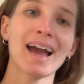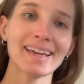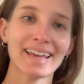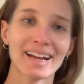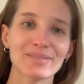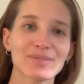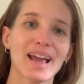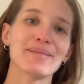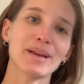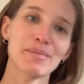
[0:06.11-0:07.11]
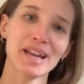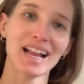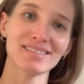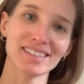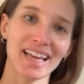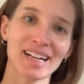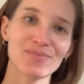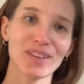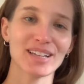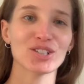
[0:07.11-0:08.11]
there, I am Gabriela Vieira,
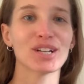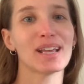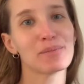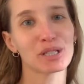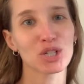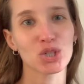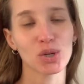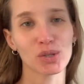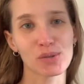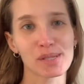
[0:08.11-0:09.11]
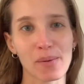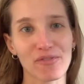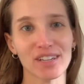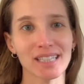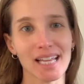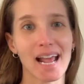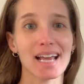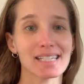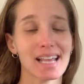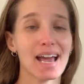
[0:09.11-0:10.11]
and today I'm going to show you something that
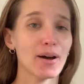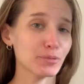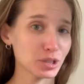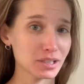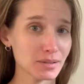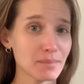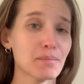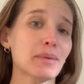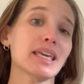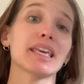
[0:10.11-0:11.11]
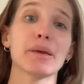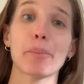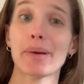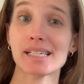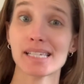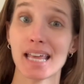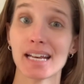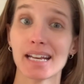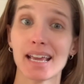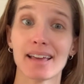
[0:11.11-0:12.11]
has helped me keep my
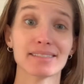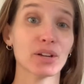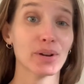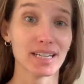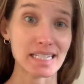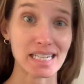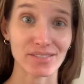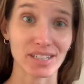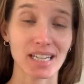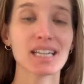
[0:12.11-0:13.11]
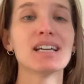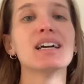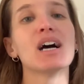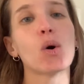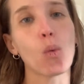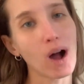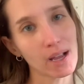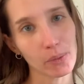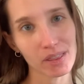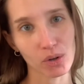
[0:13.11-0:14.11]
sanity and creativity
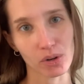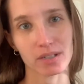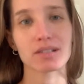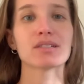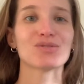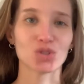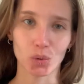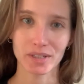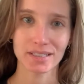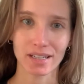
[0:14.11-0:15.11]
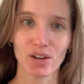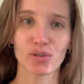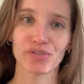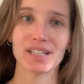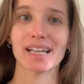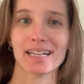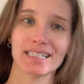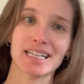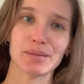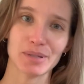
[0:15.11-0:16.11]
while indoors during the
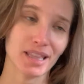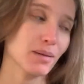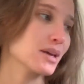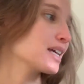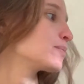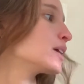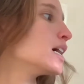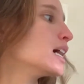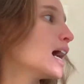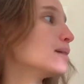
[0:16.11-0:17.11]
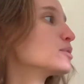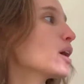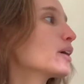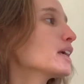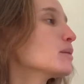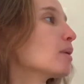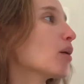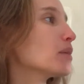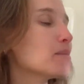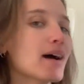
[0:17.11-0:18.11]
COVID-19 pandemic. I'm talking about
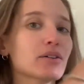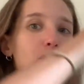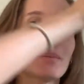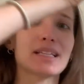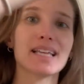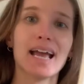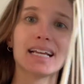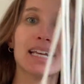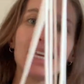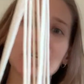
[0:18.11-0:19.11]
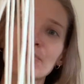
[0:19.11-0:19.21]
the macrame technique,